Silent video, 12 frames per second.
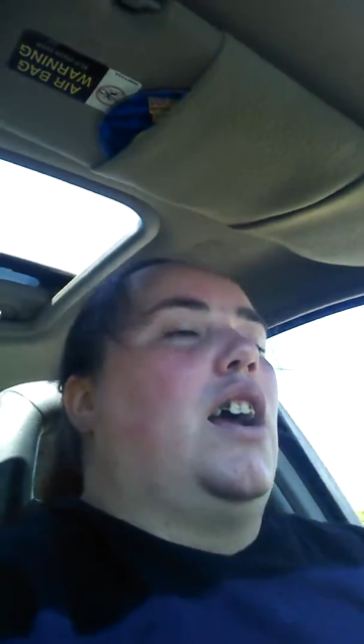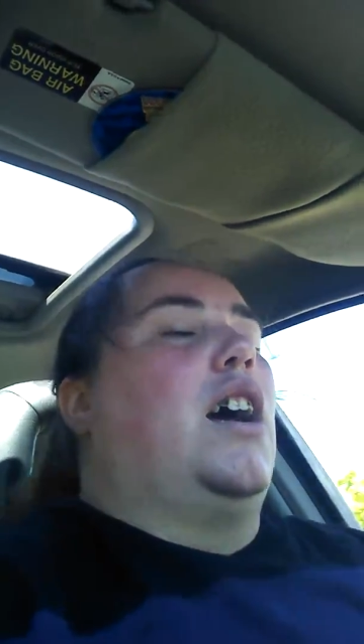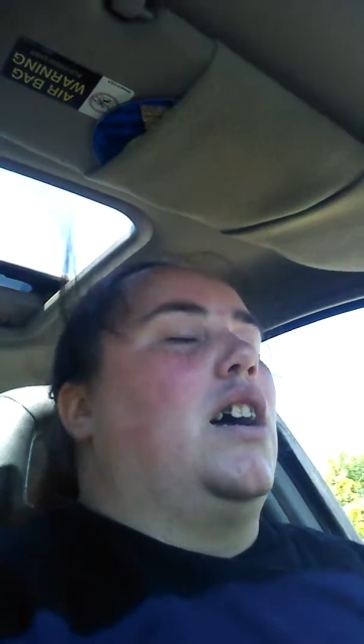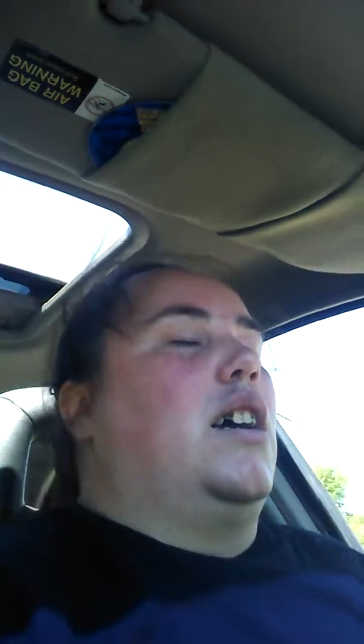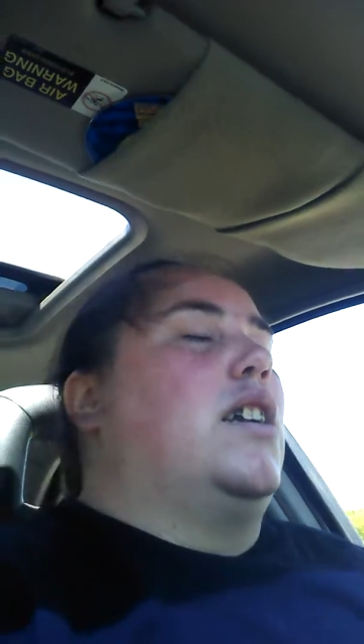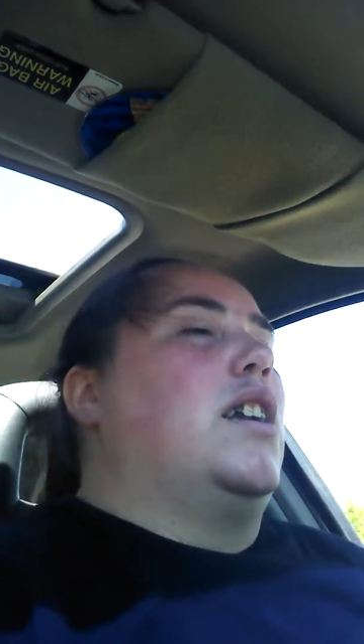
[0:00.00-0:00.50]

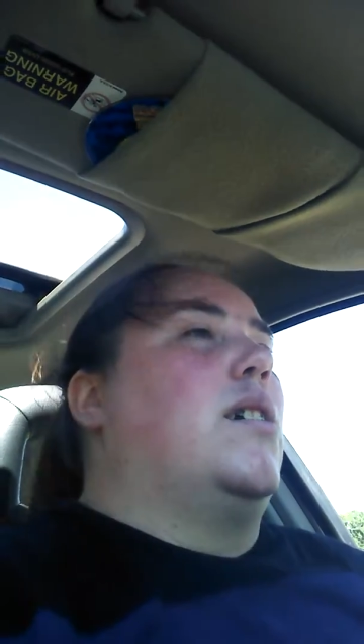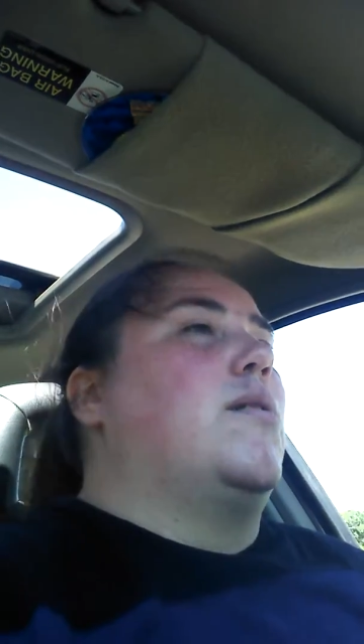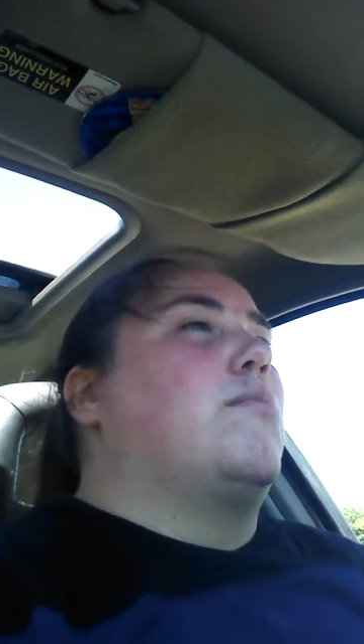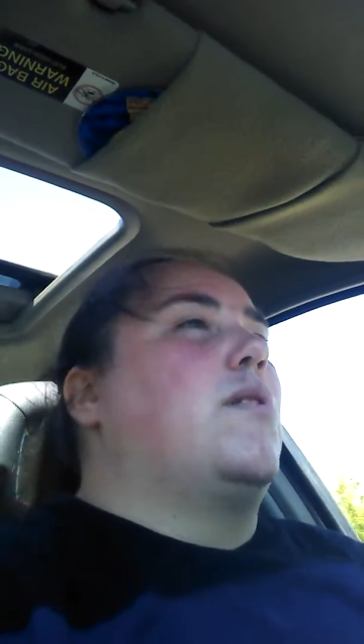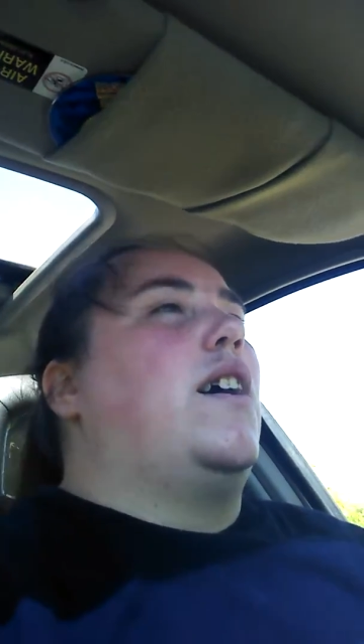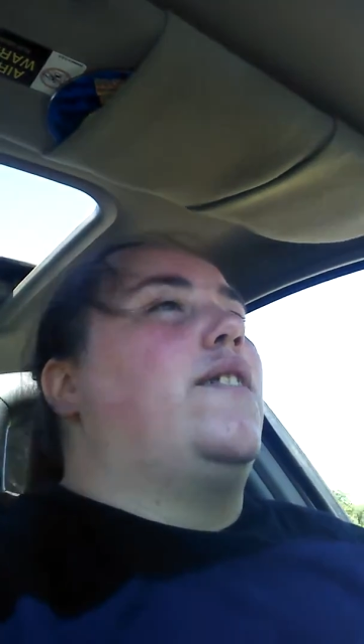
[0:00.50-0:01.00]
on
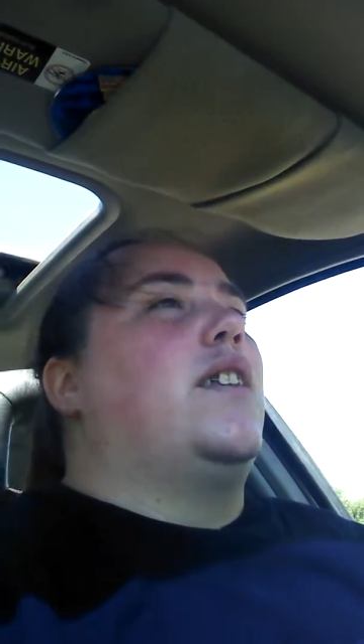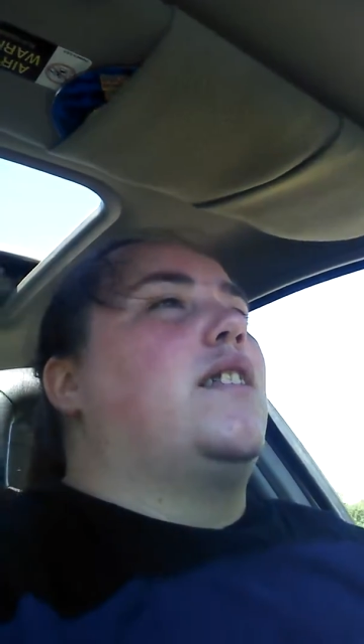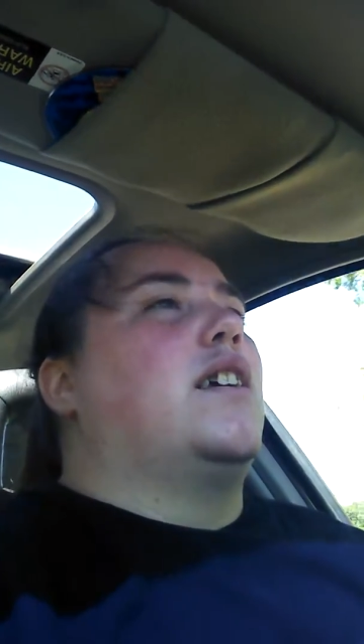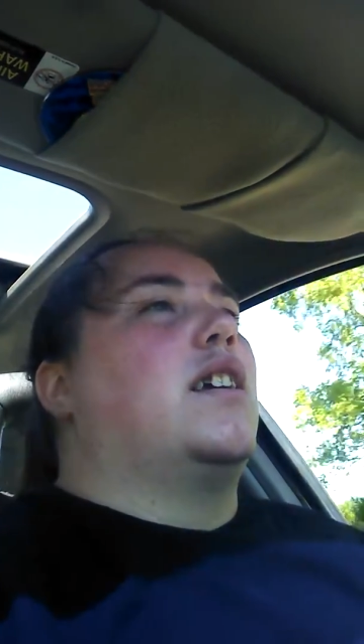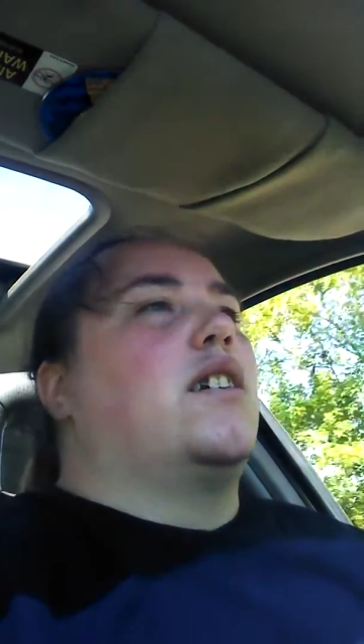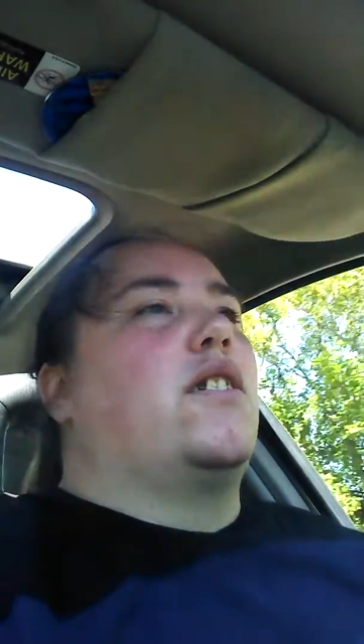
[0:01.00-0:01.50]
um,
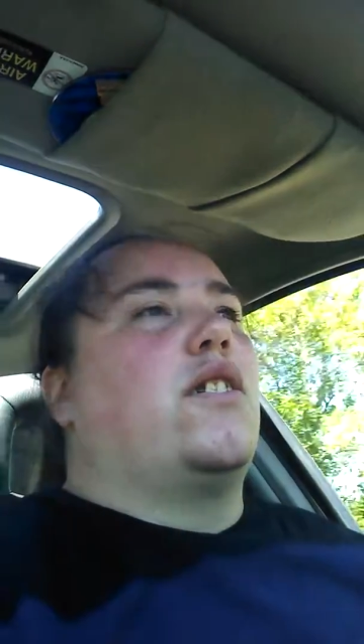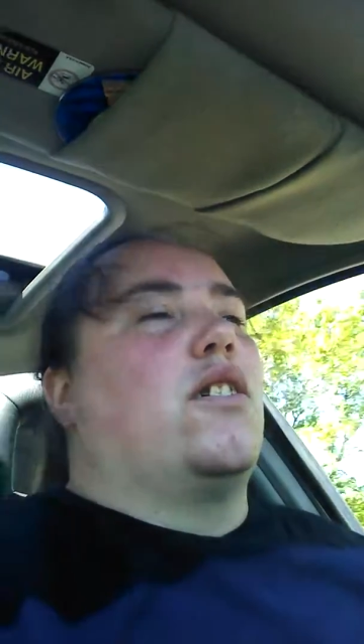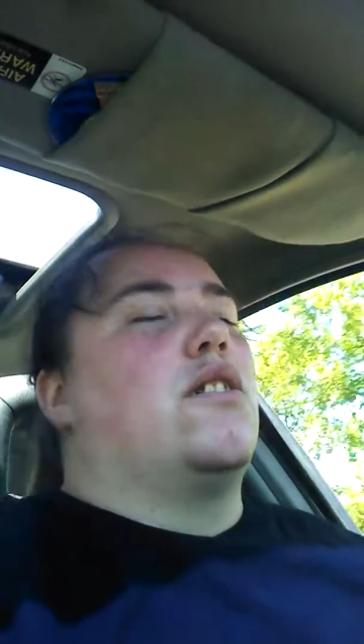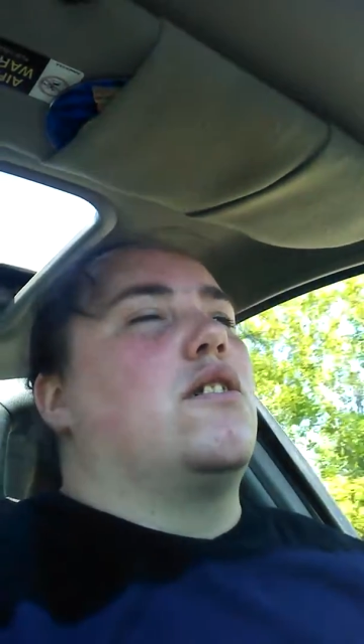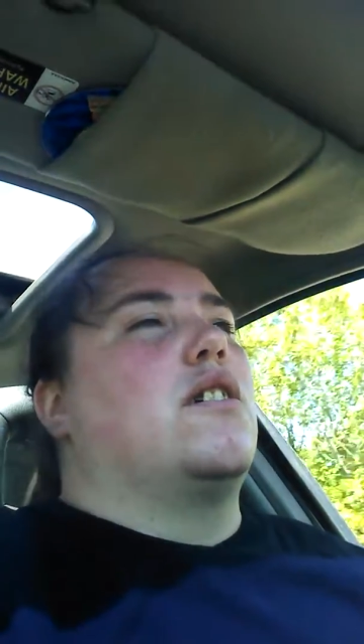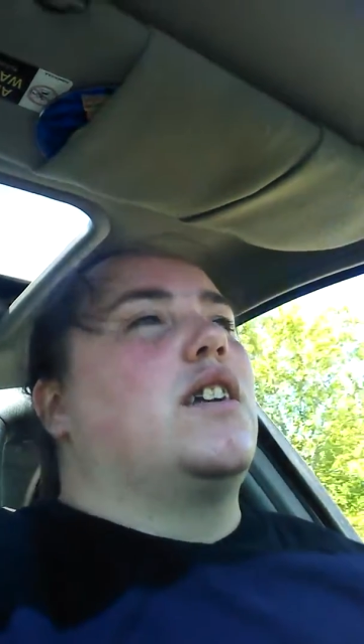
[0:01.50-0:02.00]
everything.
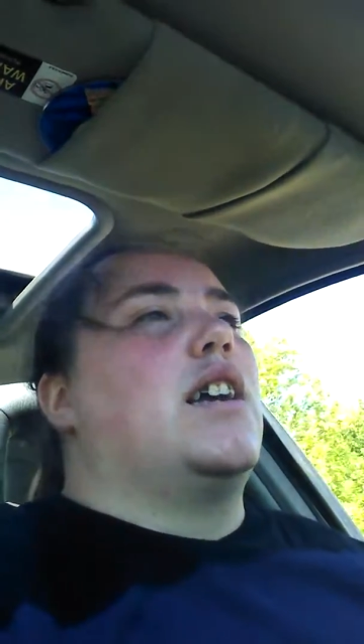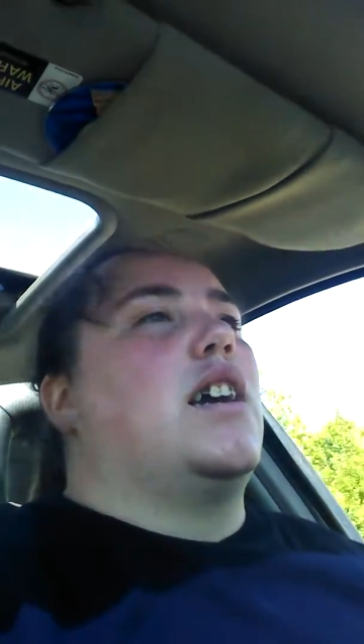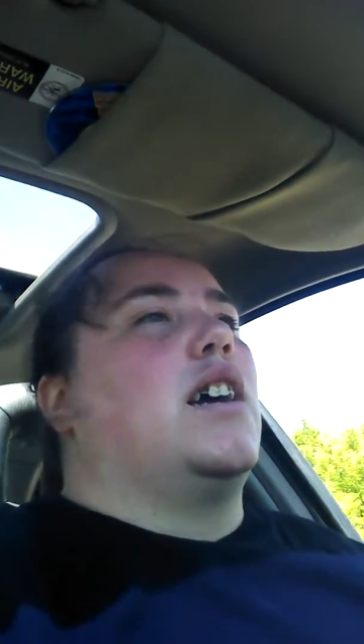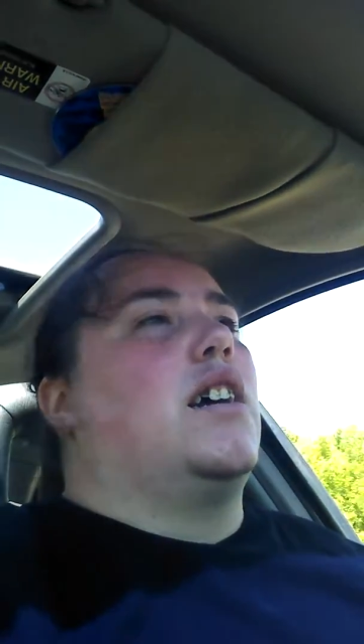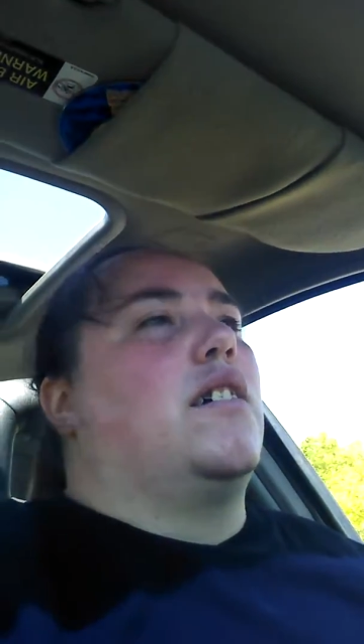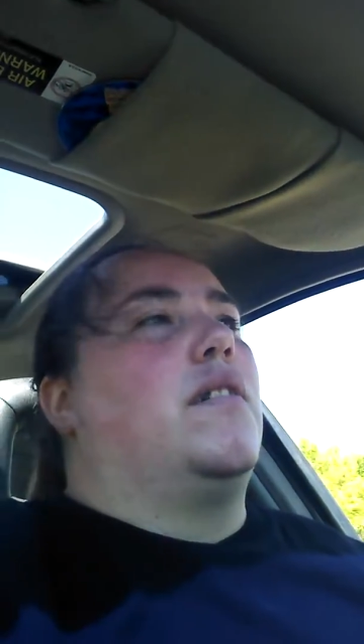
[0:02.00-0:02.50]
So
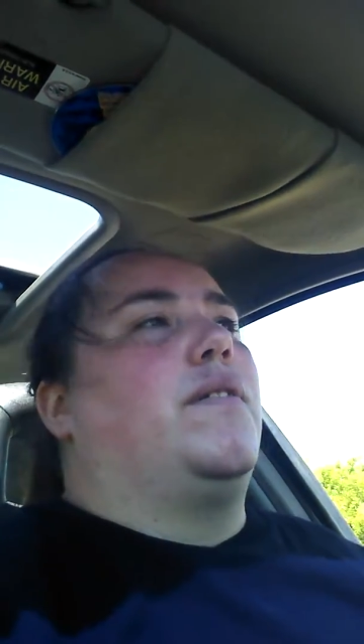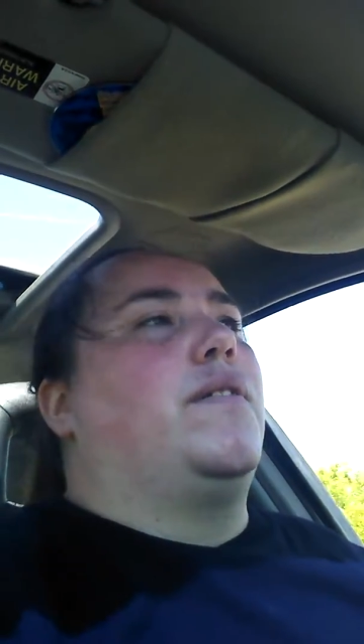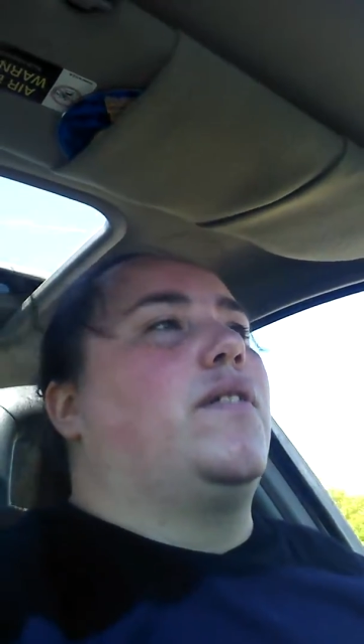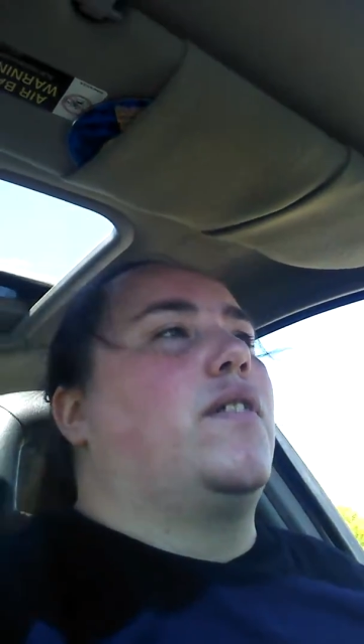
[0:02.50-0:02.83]
yeah.